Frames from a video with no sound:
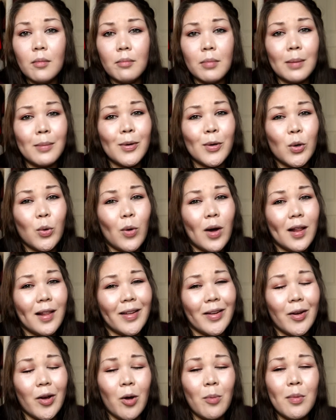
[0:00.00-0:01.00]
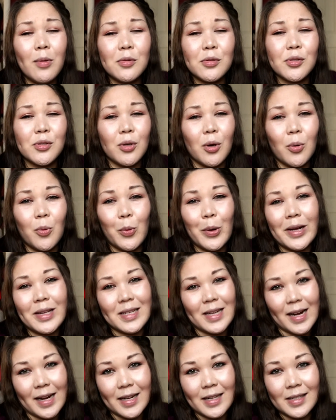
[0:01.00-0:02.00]
Mama Koala almost always
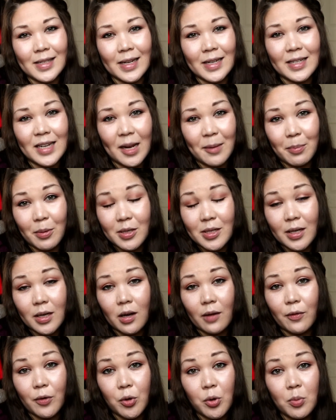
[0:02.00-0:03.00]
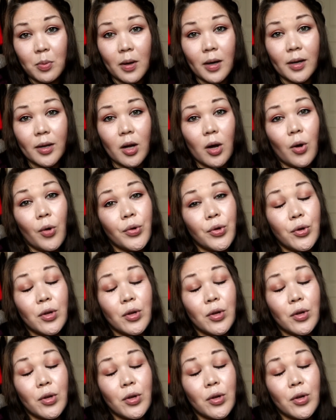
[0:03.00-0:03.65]
has a 10% off coupon code.